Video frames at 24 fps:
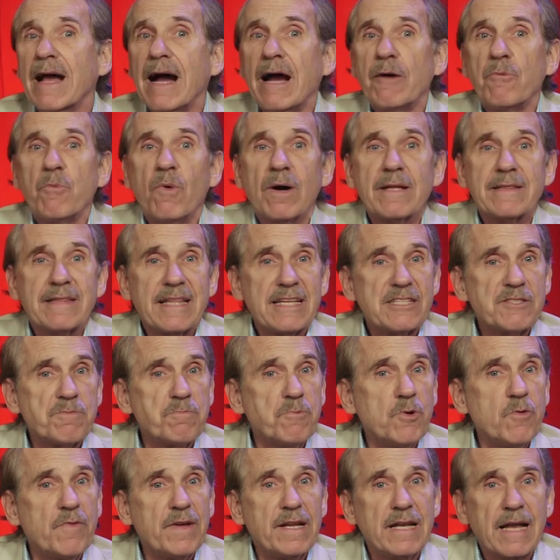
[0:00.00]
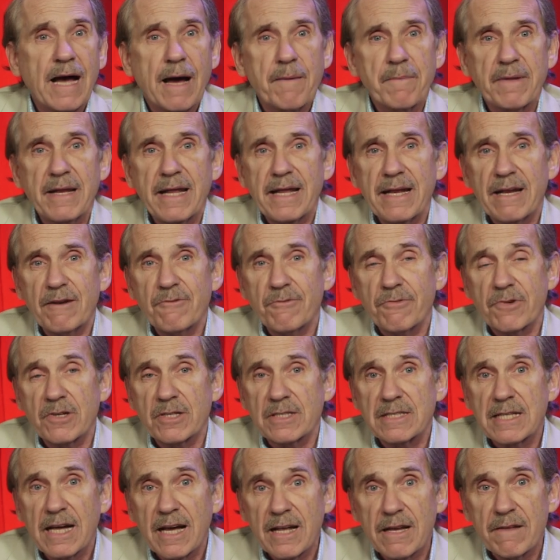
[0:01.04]
I want this movie nominated for a
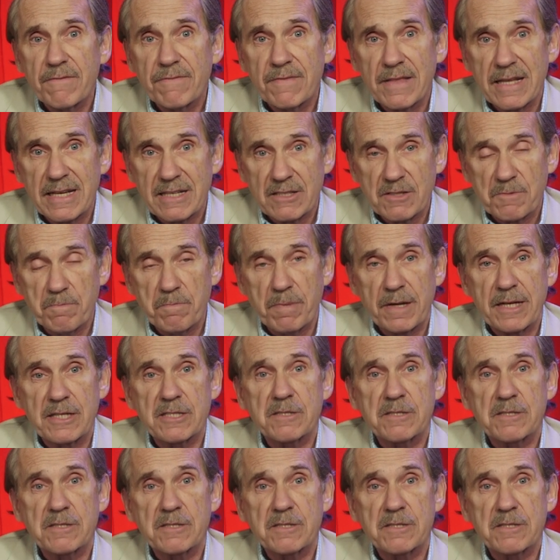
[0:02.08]
ton of things, but